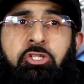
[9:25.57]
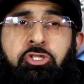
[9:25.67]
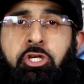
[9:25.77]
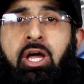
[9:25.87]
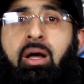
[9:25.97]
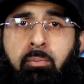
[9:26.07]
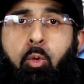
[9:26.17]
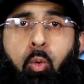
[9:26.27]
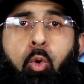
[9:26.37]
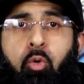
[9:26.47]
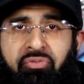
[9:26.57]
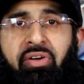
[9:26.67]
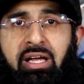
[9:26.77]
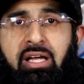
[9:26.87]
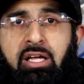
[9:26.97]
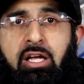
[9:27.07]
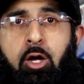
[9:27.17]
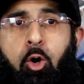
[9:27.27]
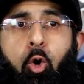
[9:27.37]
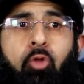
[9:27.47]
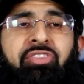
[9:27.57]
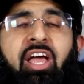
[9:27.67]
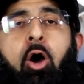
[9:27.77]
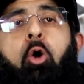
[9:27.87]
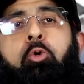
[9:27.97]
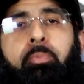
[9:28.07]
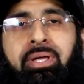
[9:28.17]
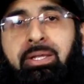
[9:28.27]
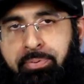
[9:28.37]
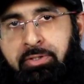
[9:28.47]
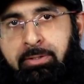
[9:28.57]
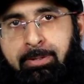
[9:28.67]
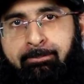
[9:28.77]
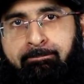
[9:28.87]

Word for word: germ warfare on their own people.